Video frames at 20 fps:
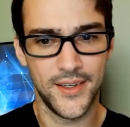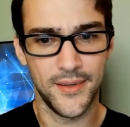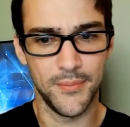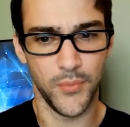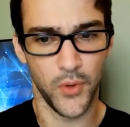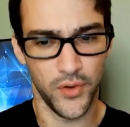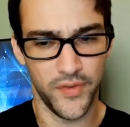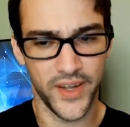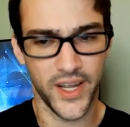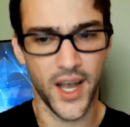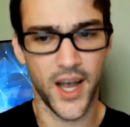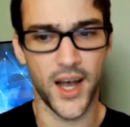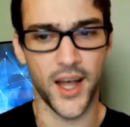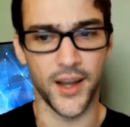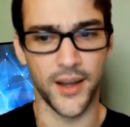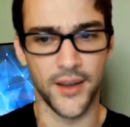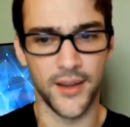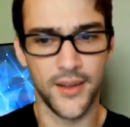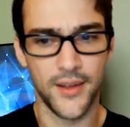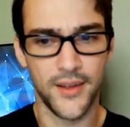moving
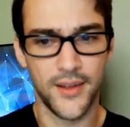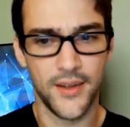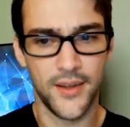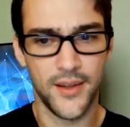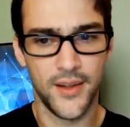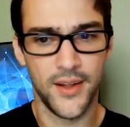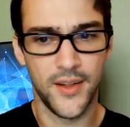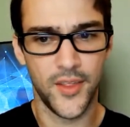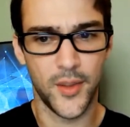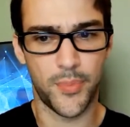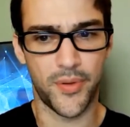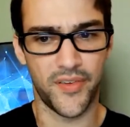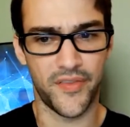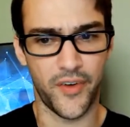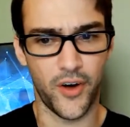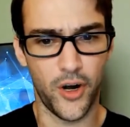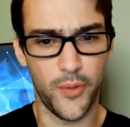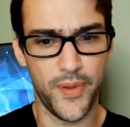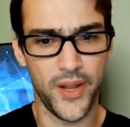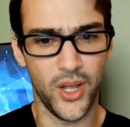on. The
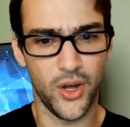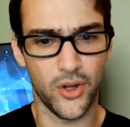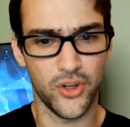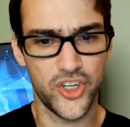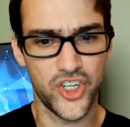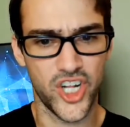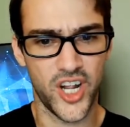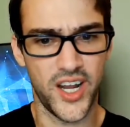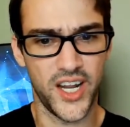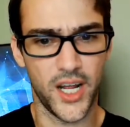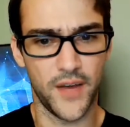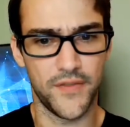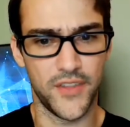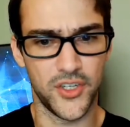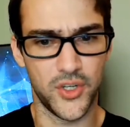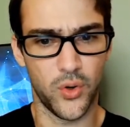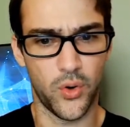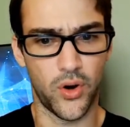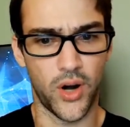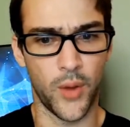proverbial shutting of the
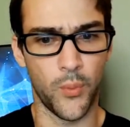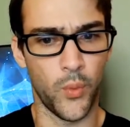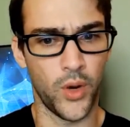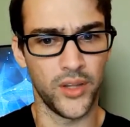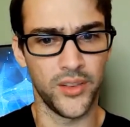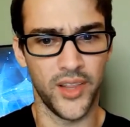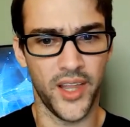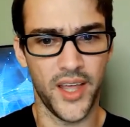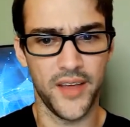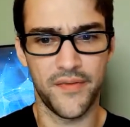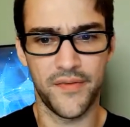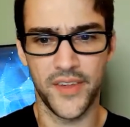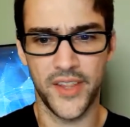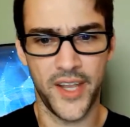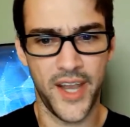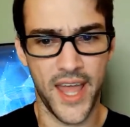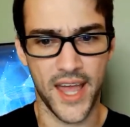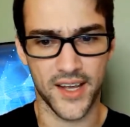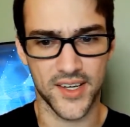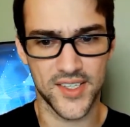door on one life for the
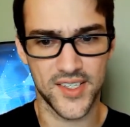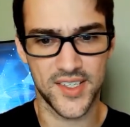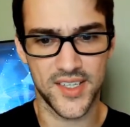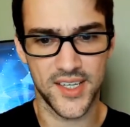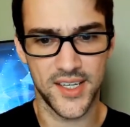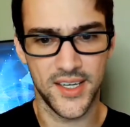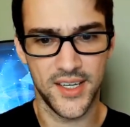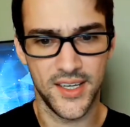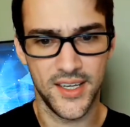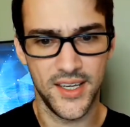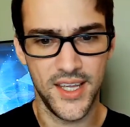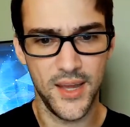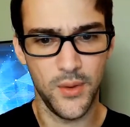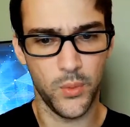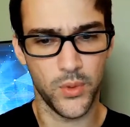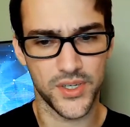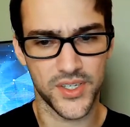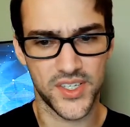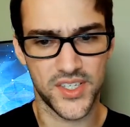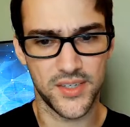next. It
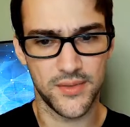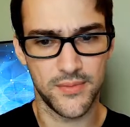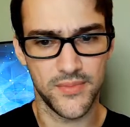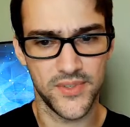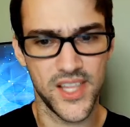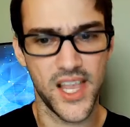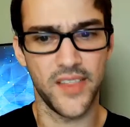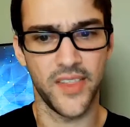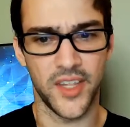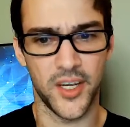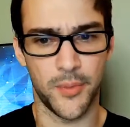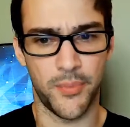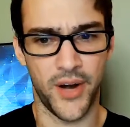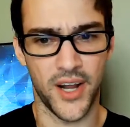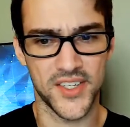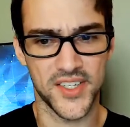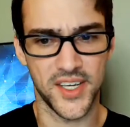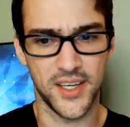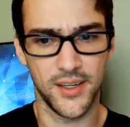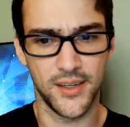was slightly
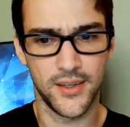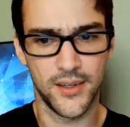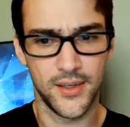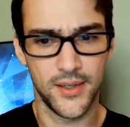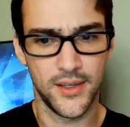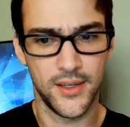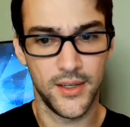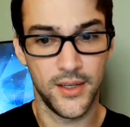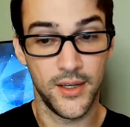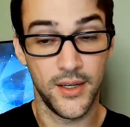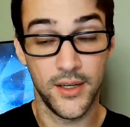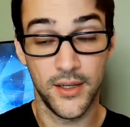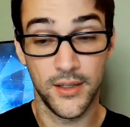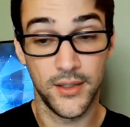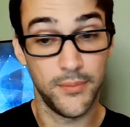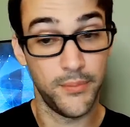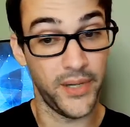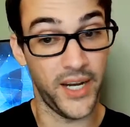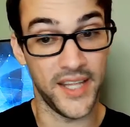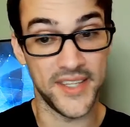depressing,
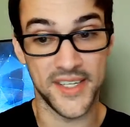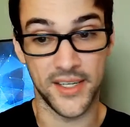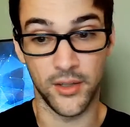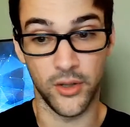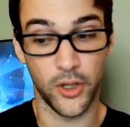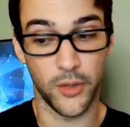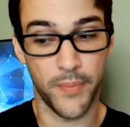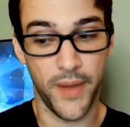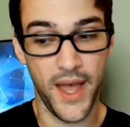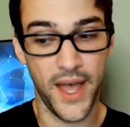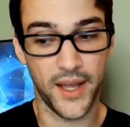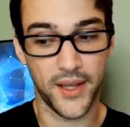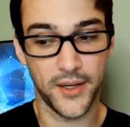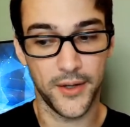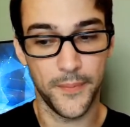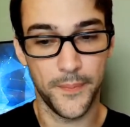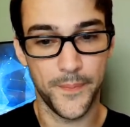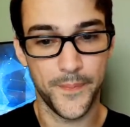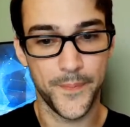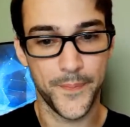but I didn't look back.
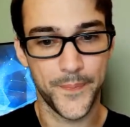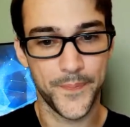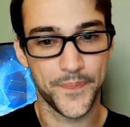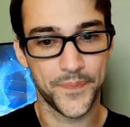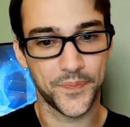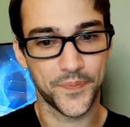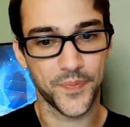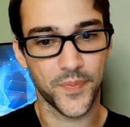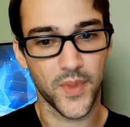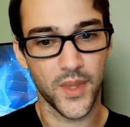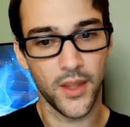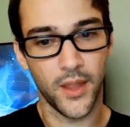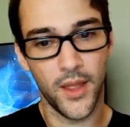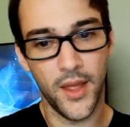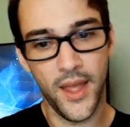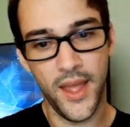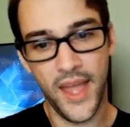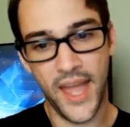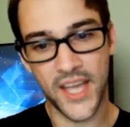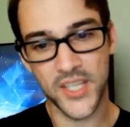
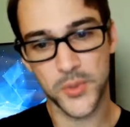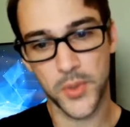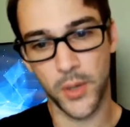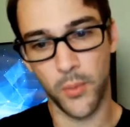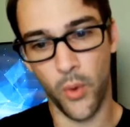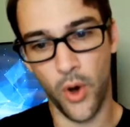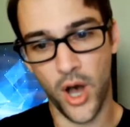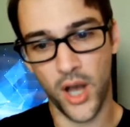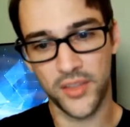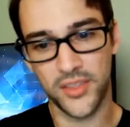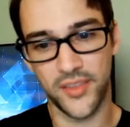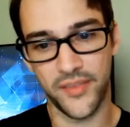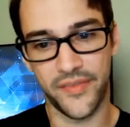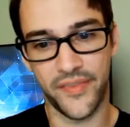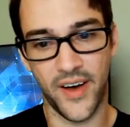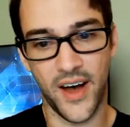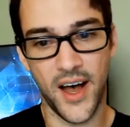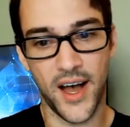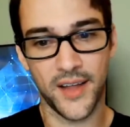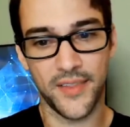As we walked, the
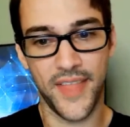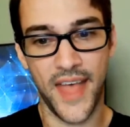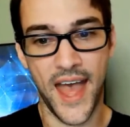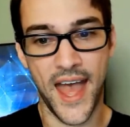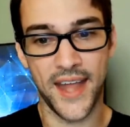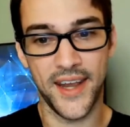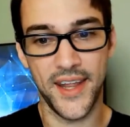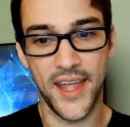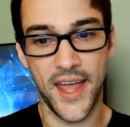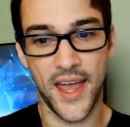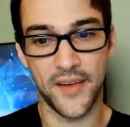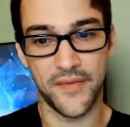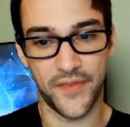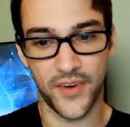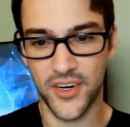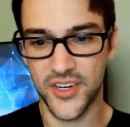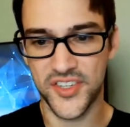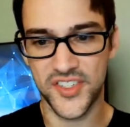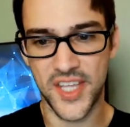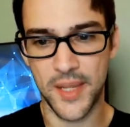fog that at
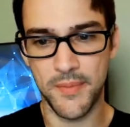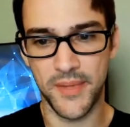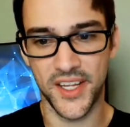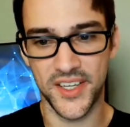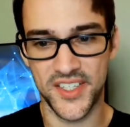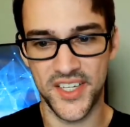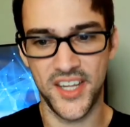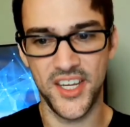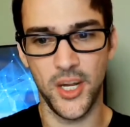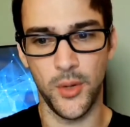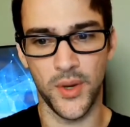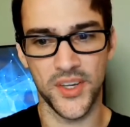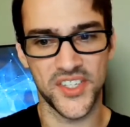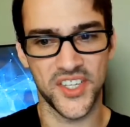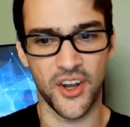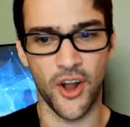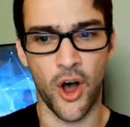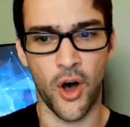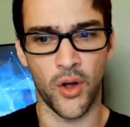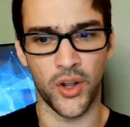first seemed continuous
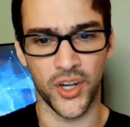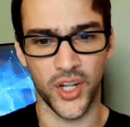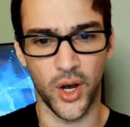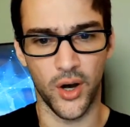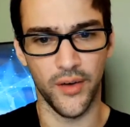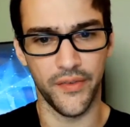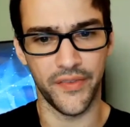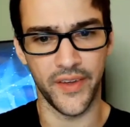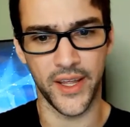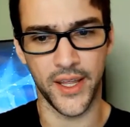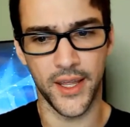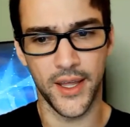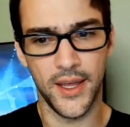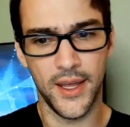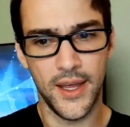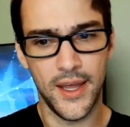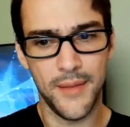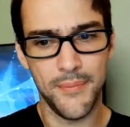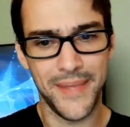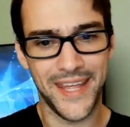and all-engulfing
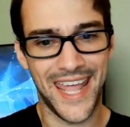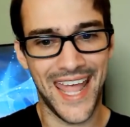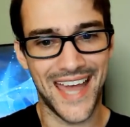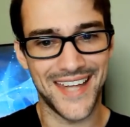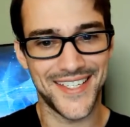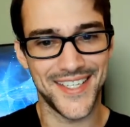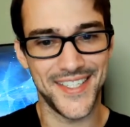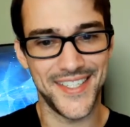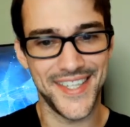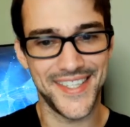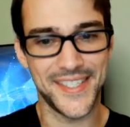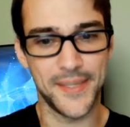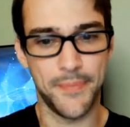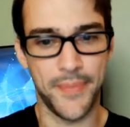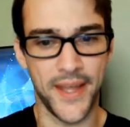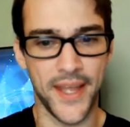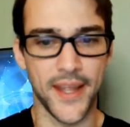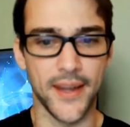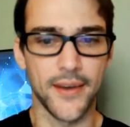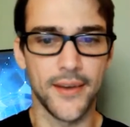began to
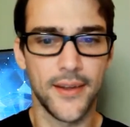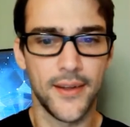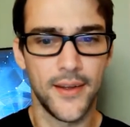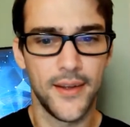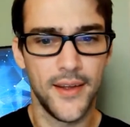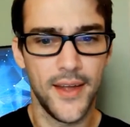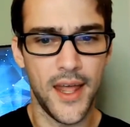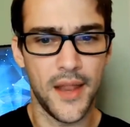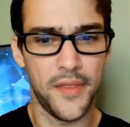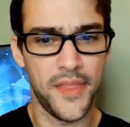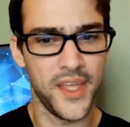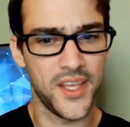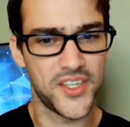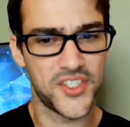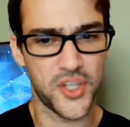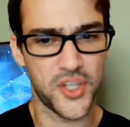dissipate, and things